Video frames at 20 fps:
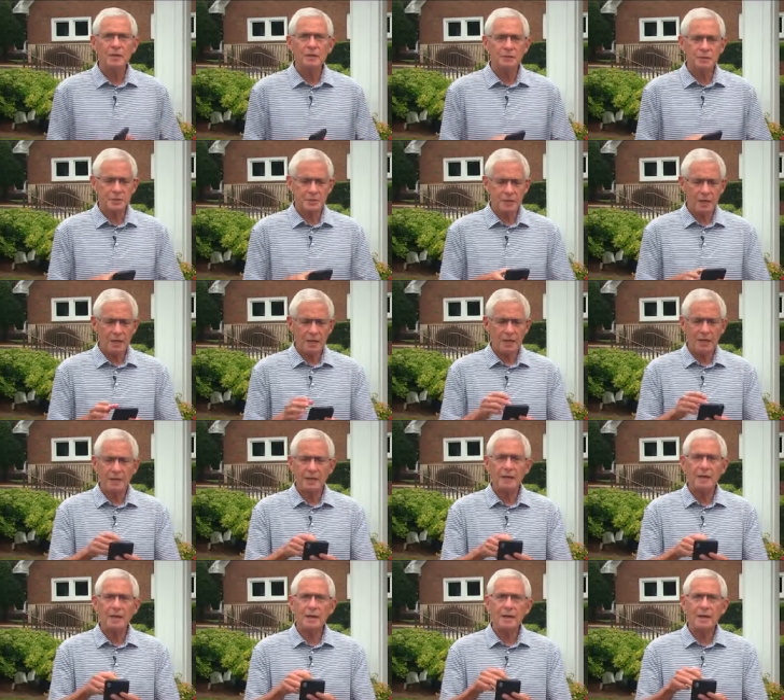
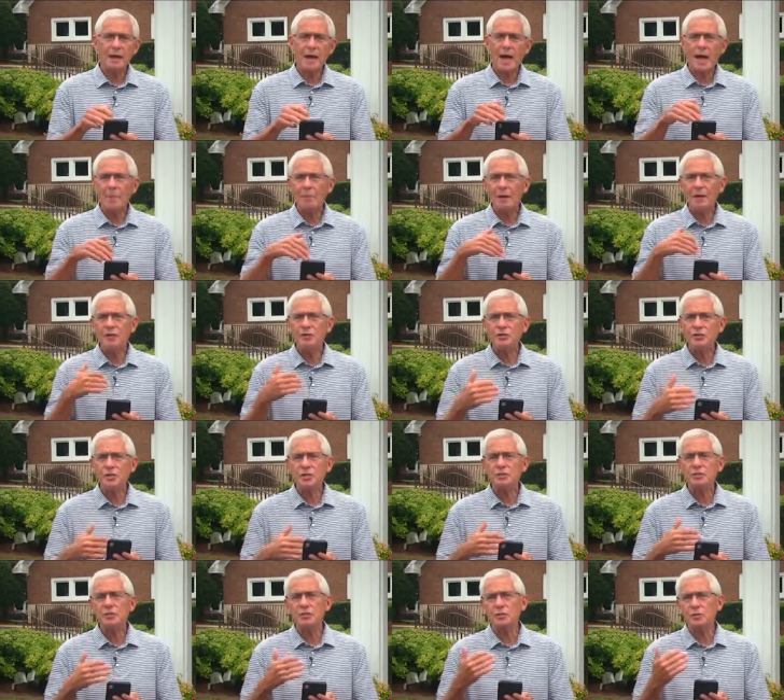Today, I made
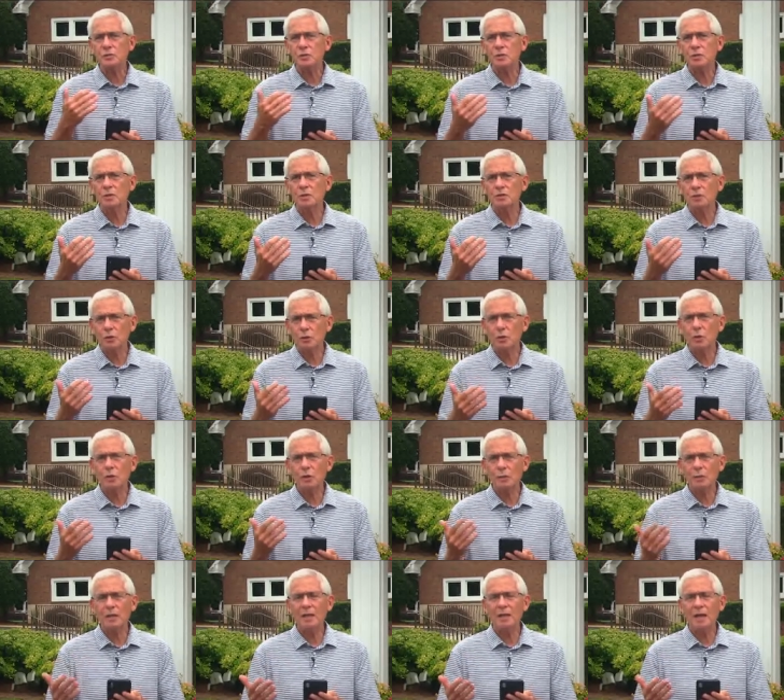Jesus the
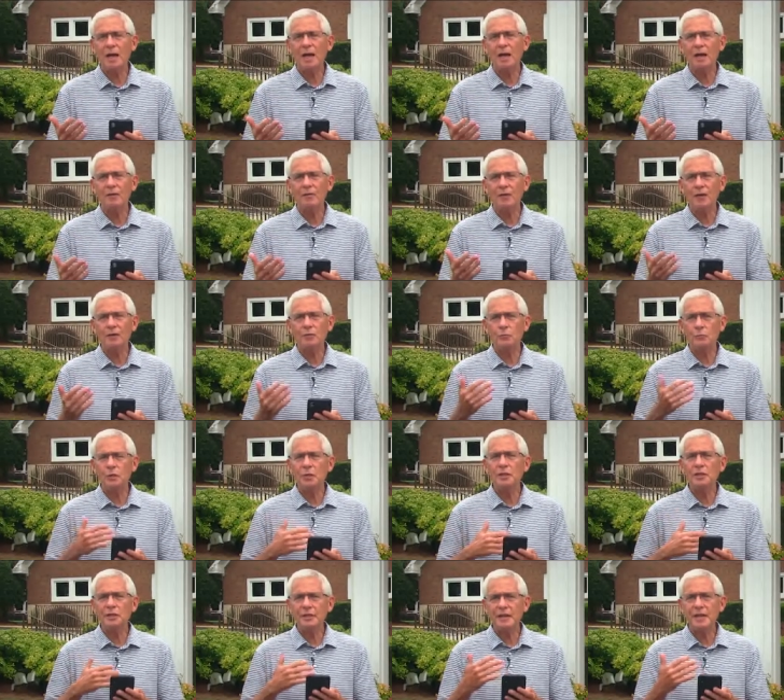Lord of my life. I
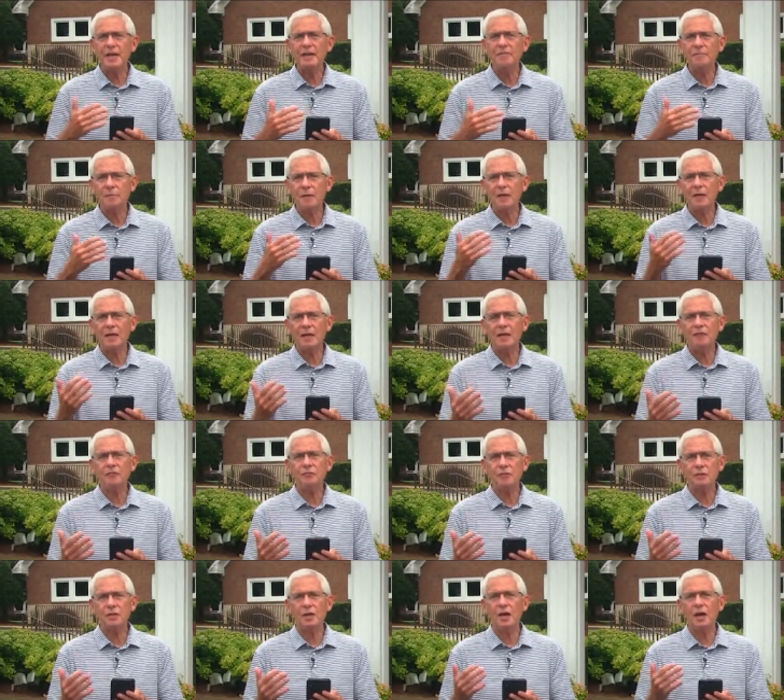really gave my
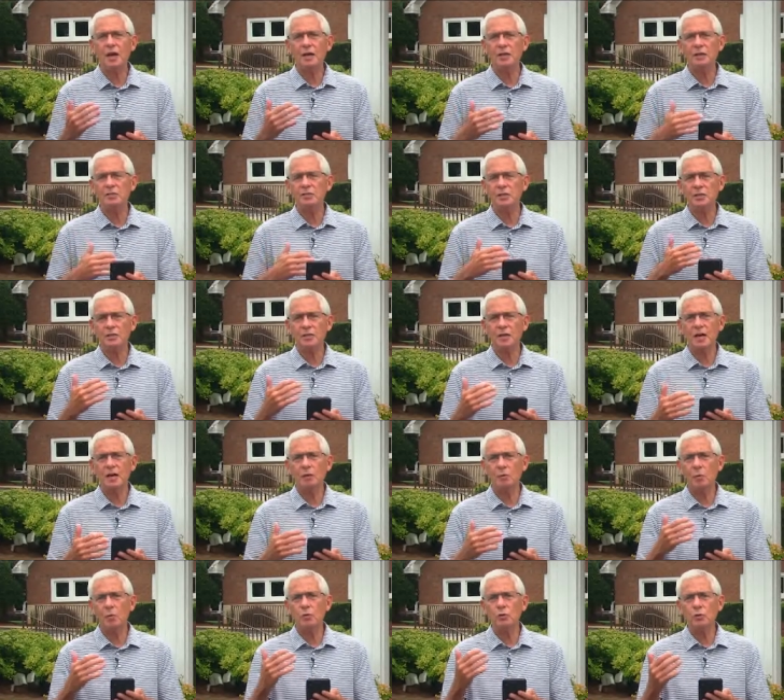life to God and said, God,
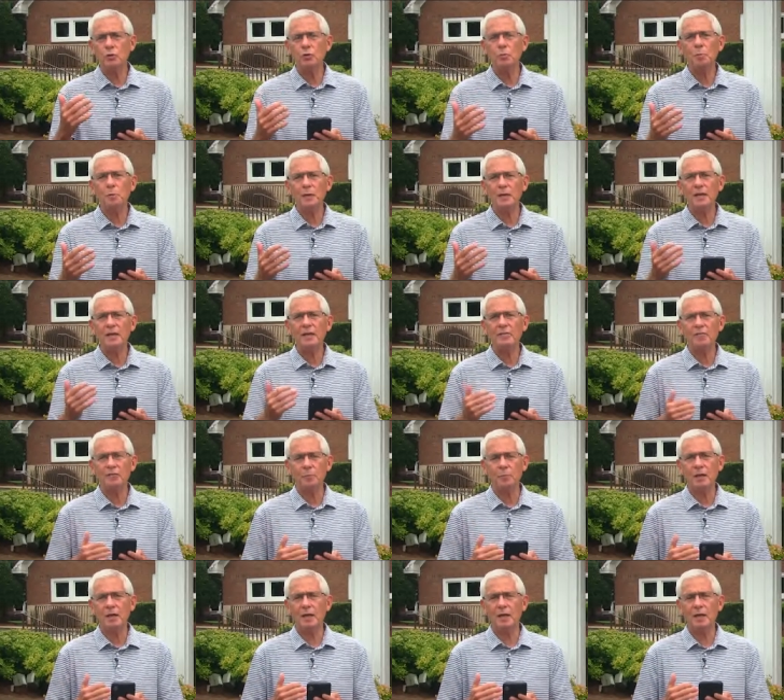I want your plan for
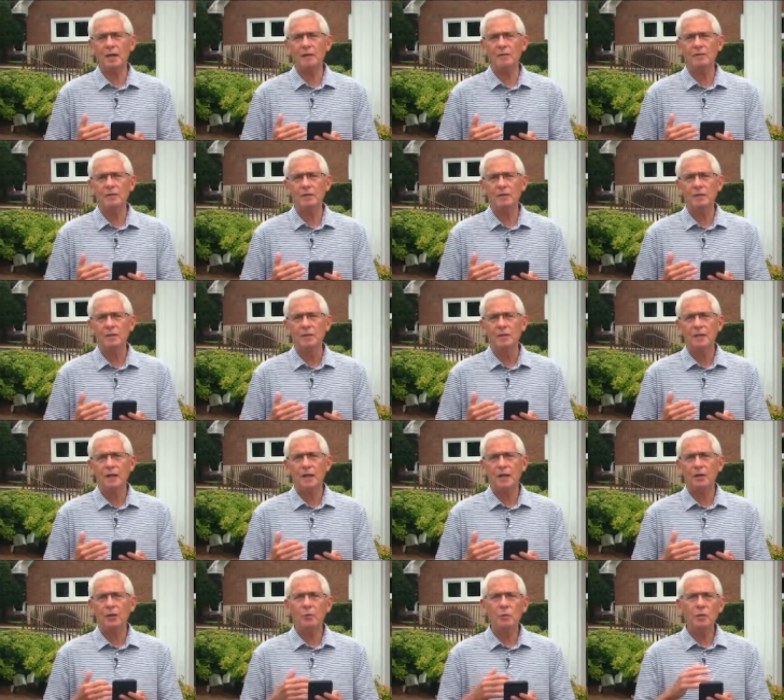my life.
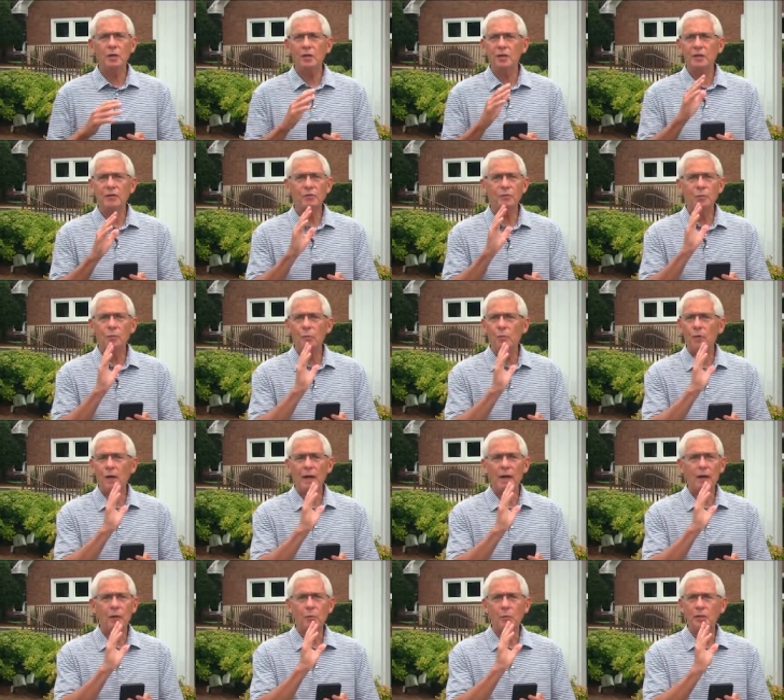I don't want to live
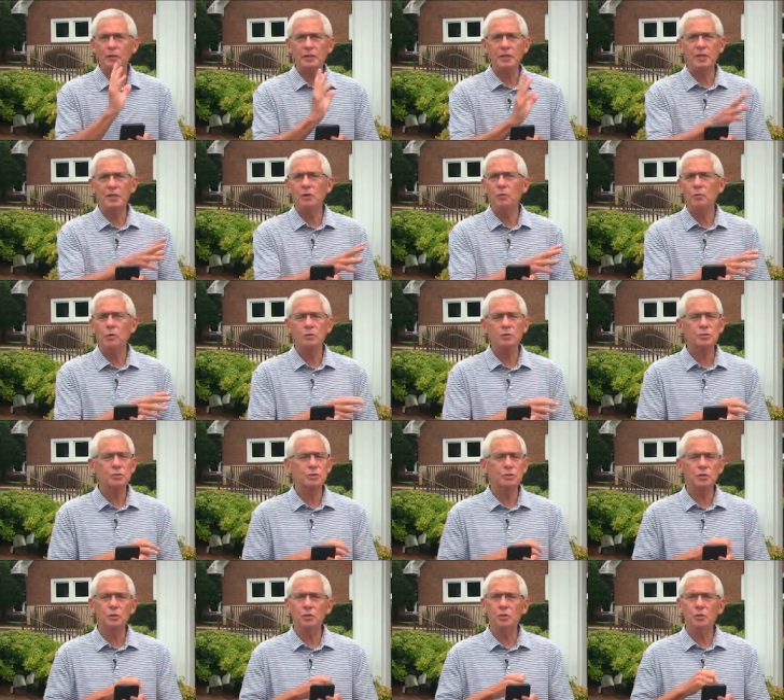out what Ken wants
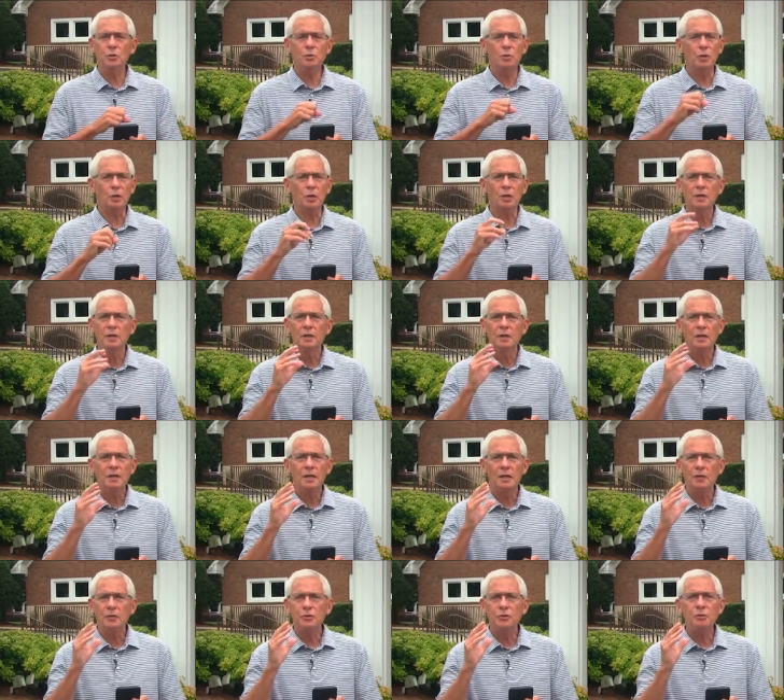to do or
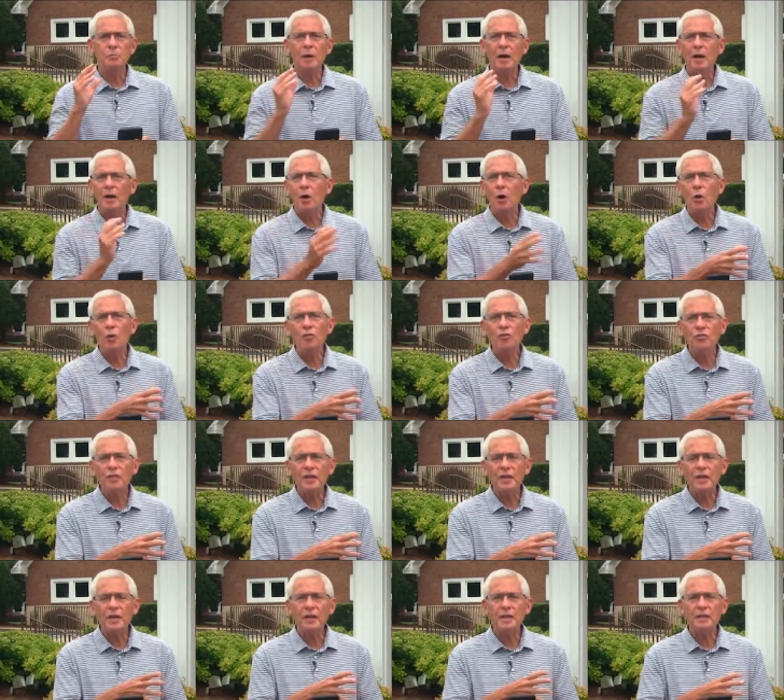uh, do my own
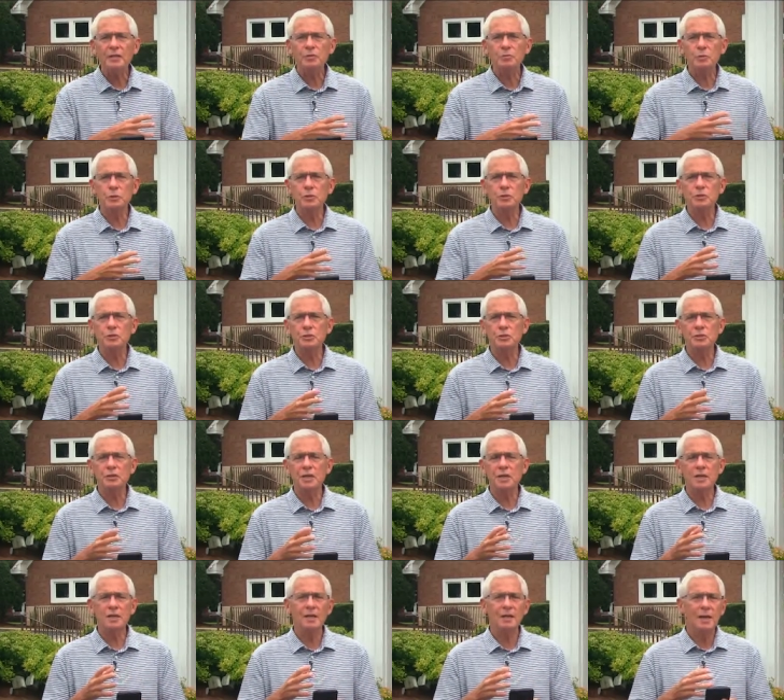thing, as we used to
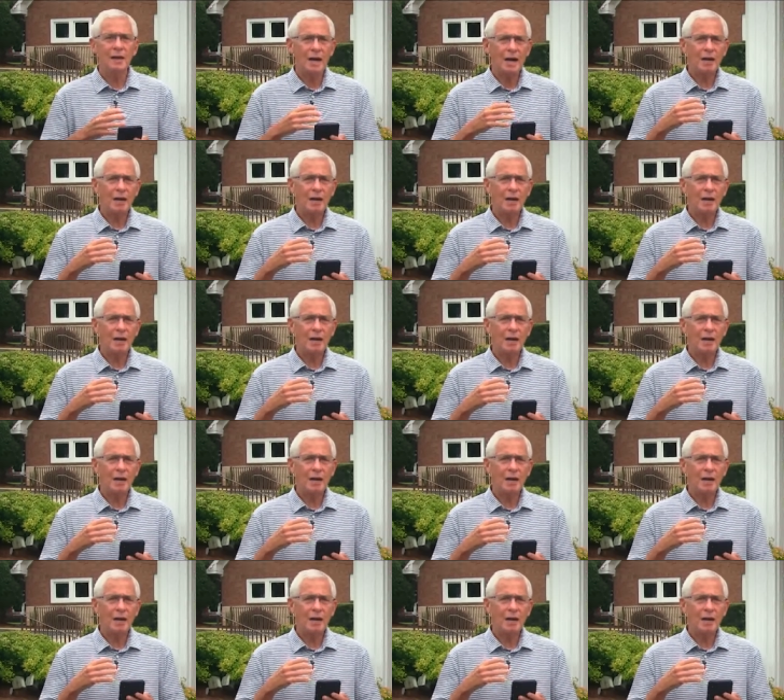say.